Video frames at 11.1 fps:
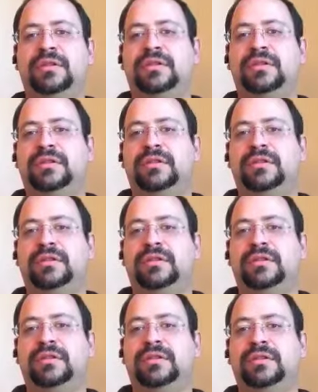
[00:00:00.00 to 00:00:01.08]

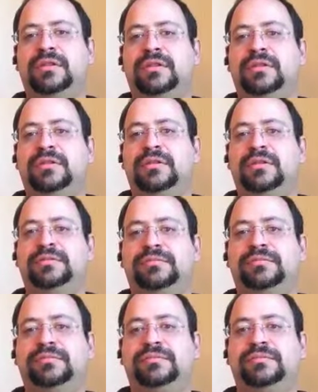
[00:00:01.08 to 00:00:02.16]

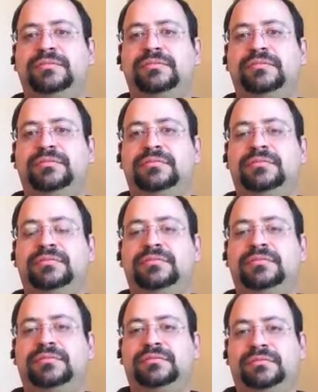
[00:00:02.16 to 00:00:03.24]

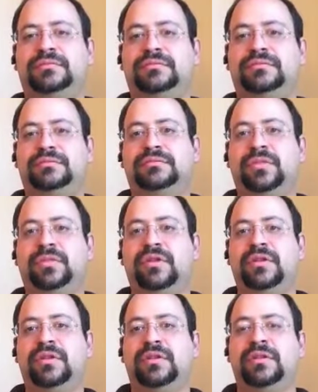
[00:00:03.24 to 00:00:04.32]

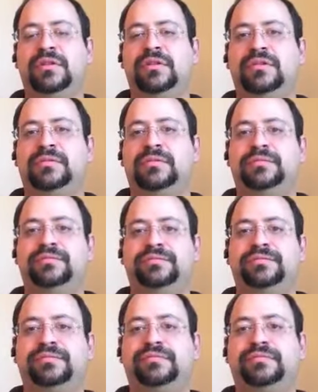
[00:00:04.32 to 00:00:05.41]

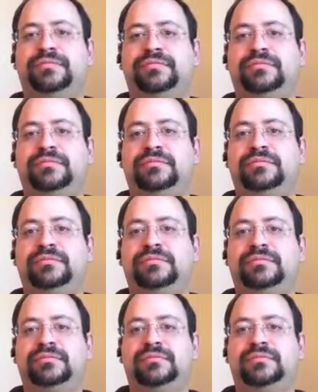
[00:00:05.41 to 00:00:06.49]

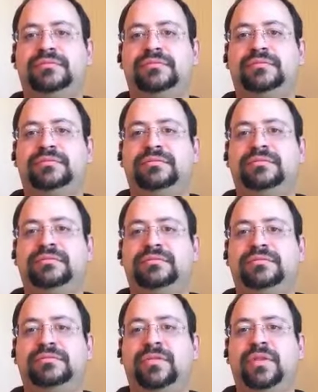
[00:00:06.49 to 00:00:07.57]

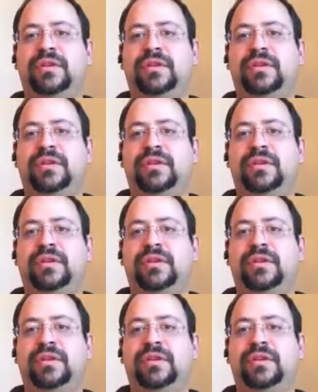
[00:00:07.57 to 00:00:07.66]
(not speaking)